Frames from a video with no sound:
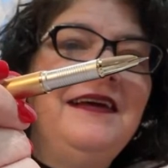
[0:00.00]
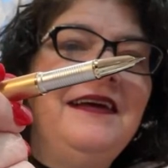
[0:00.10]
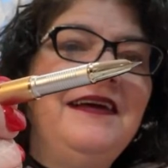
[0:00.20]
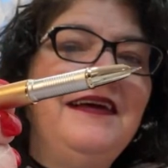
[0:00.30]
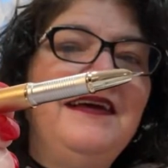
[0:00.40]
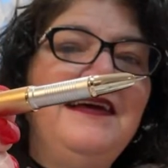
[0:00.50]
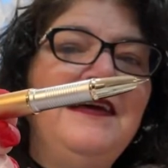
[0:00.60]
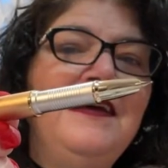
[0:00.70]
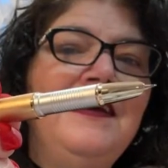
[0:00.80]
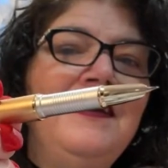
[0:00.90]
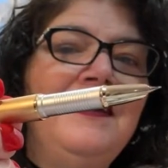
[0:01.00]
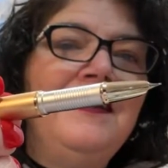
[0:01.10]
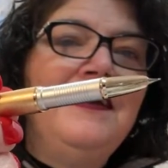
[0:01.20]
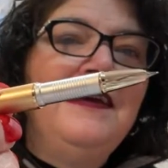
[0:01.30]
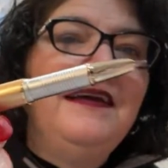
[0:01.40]

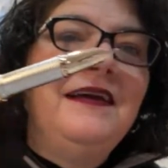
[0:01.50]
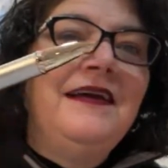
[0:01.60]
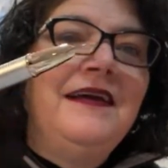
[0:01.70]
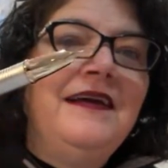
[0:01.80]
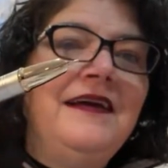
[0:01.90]
Nobody speaks.